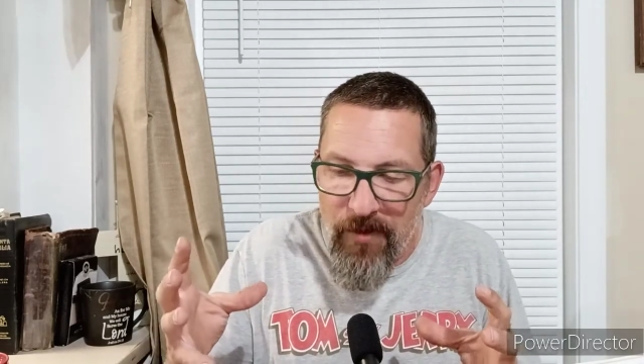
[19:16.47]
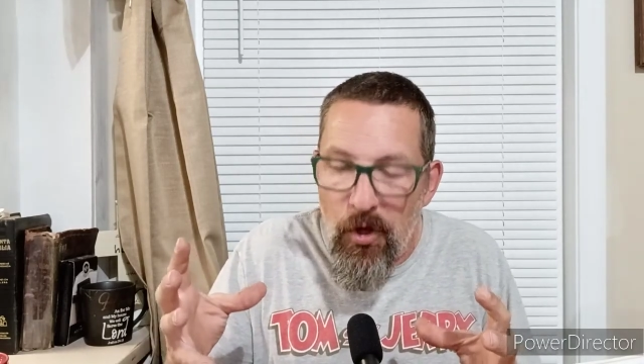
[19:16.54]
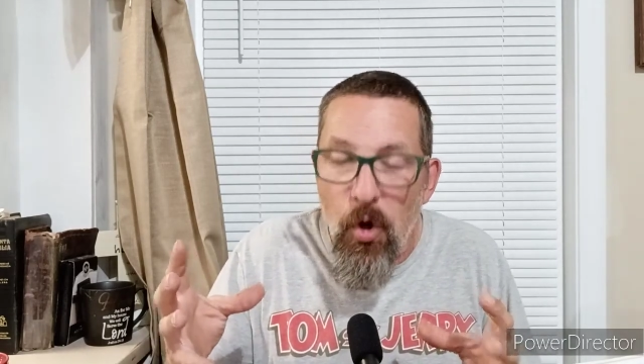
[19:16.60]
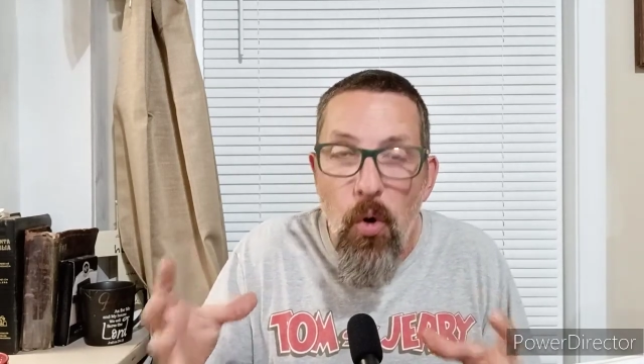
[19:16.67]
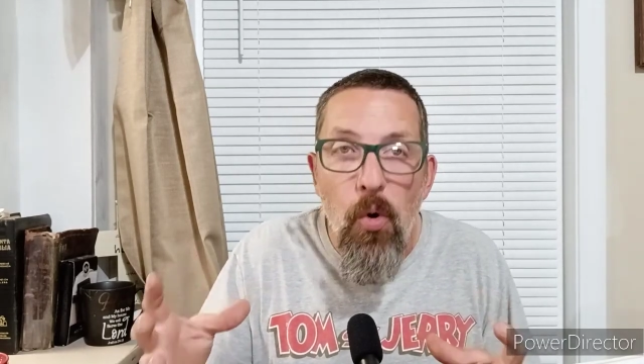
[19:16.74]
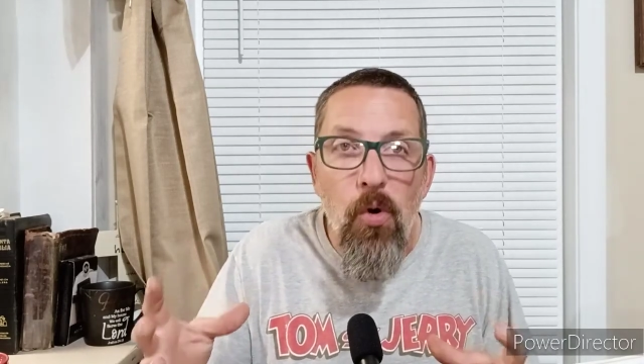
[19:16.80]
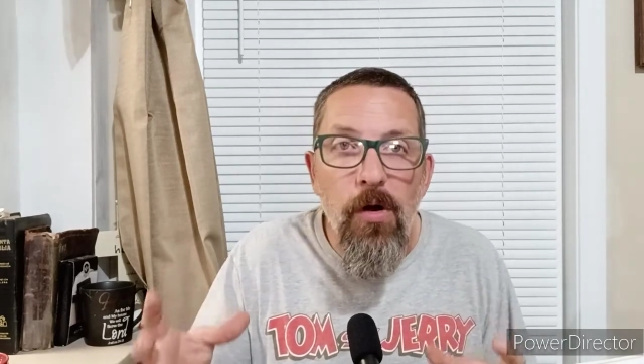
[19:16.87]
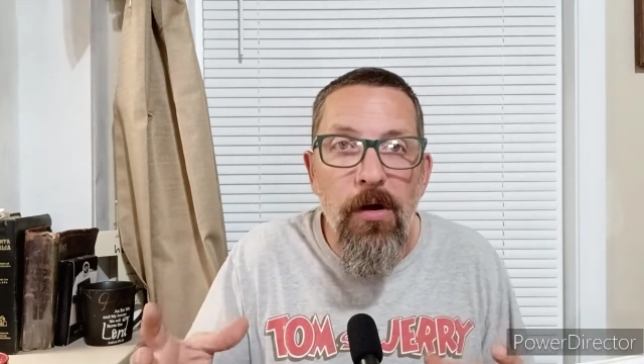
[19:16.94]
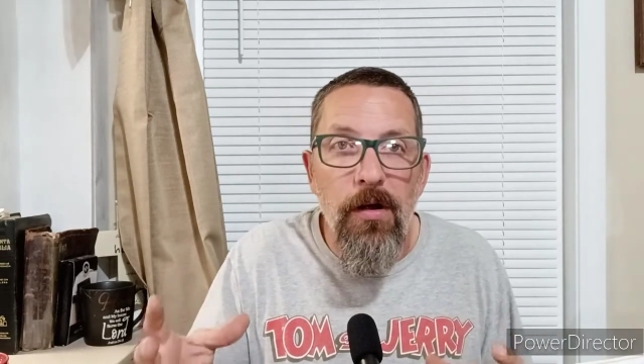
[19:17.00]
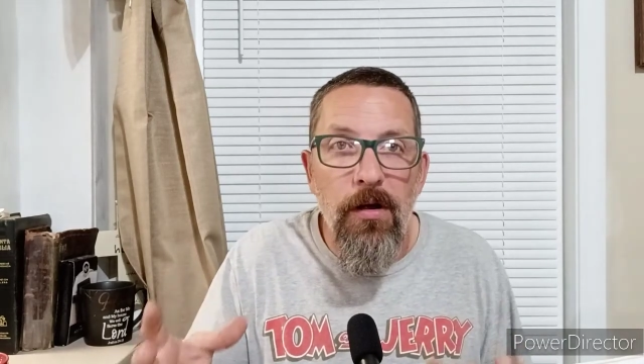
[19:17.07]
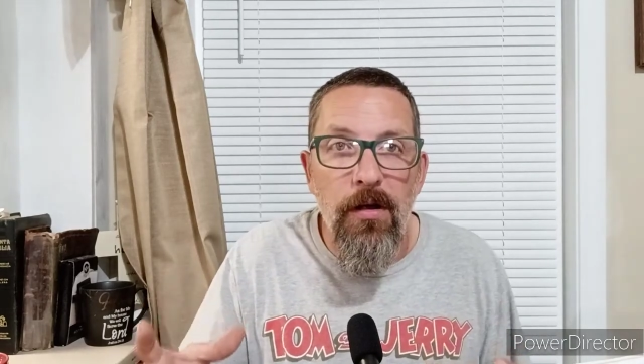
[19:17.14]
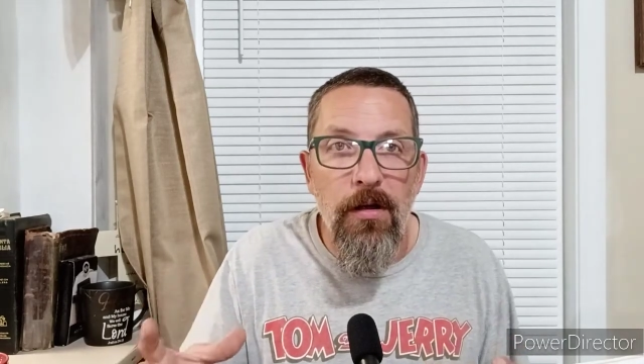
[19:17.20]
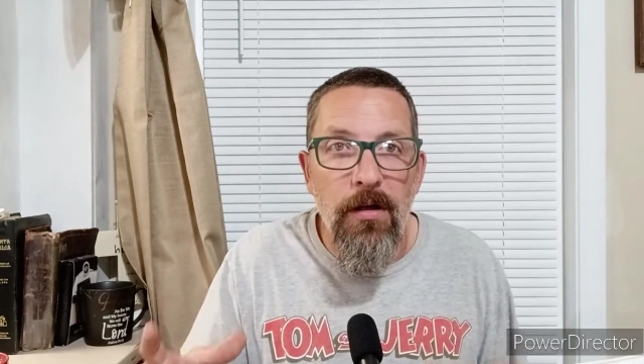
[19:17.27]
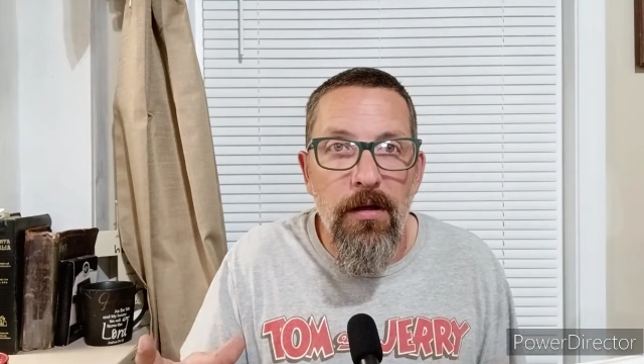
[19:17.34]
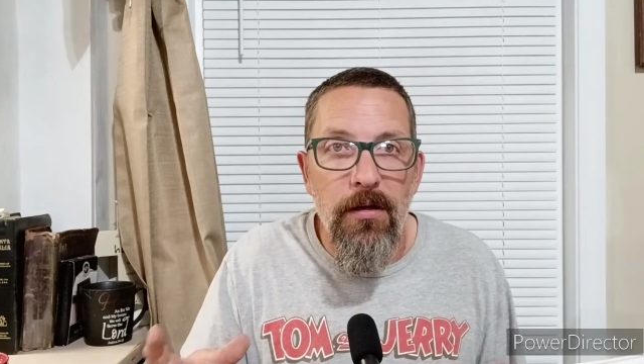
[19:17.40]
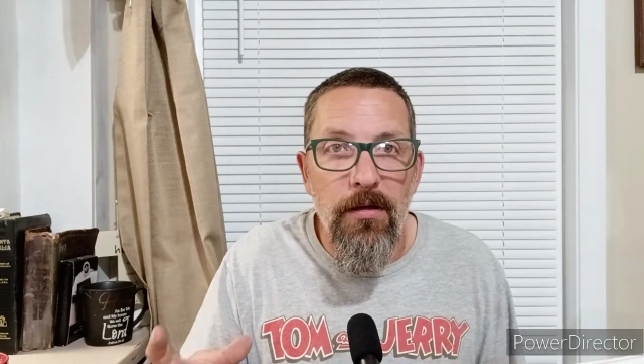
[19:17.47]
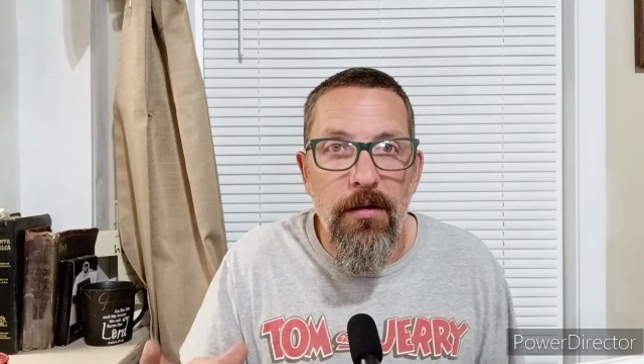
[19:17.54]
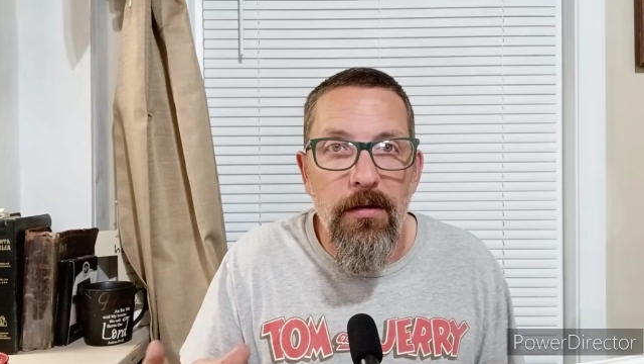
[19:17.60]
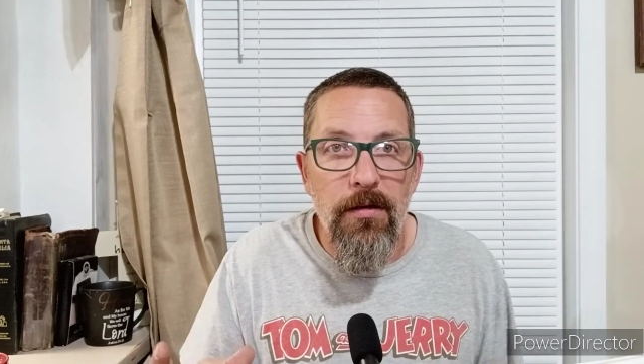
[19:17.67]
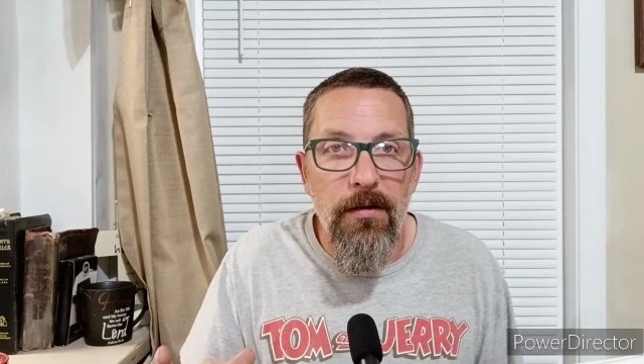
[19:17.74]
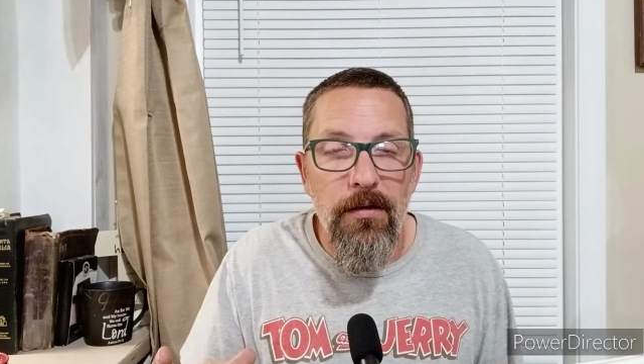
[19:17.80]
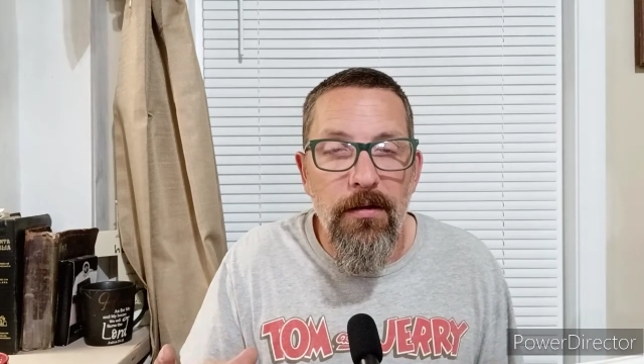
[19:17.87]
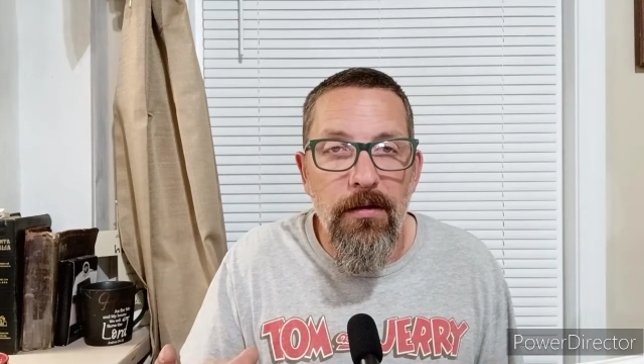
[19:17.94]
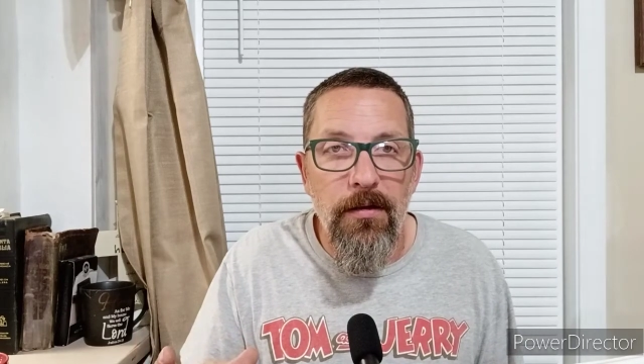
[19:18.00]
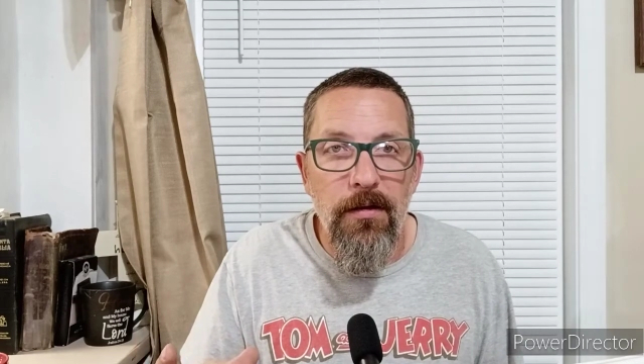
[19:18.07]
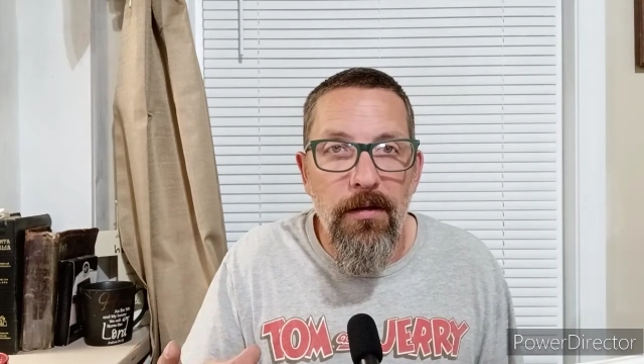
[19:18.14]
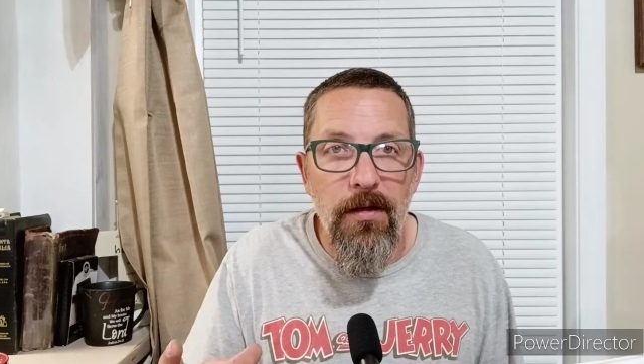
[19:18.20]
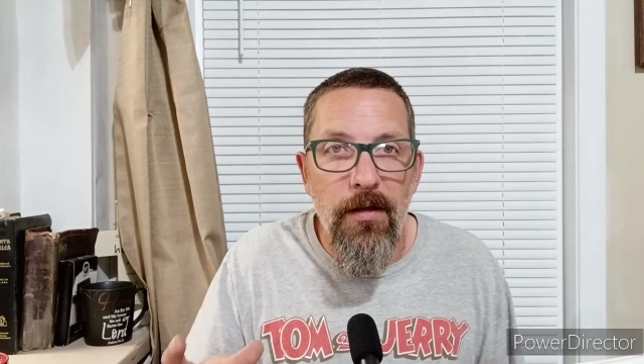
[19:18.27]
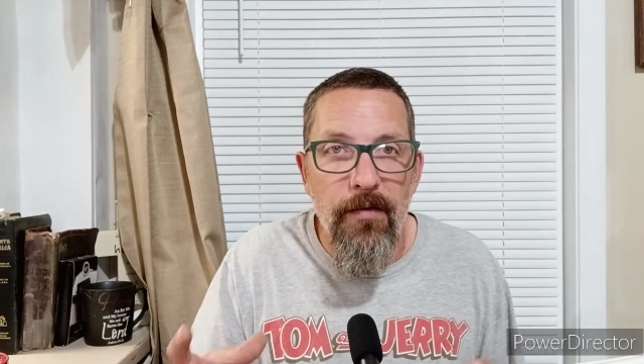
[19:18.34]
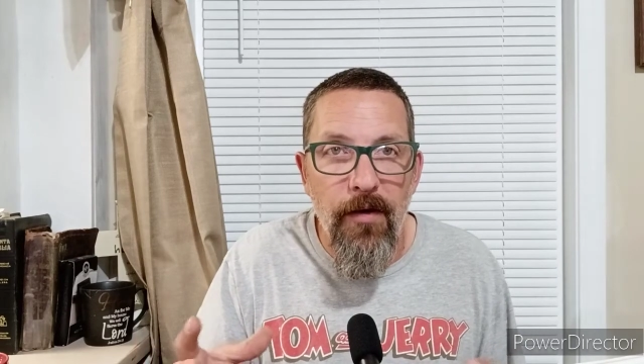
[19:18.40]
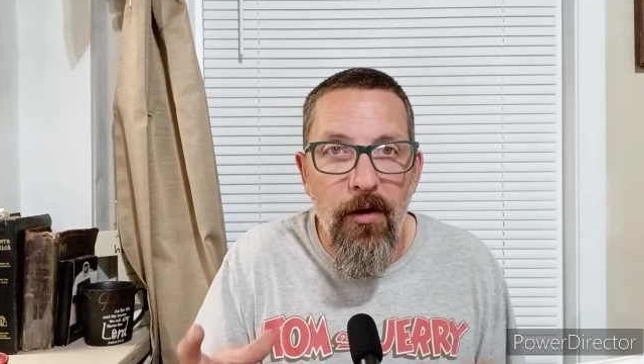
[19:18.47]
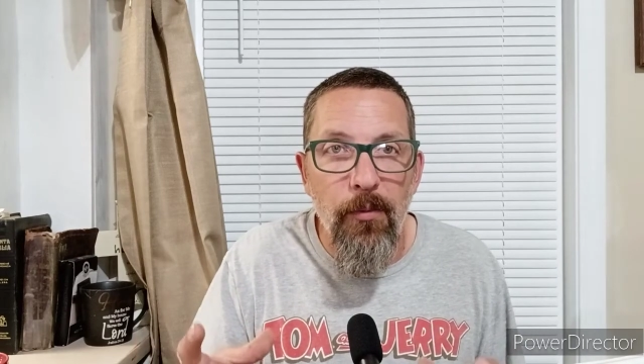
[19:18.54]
core of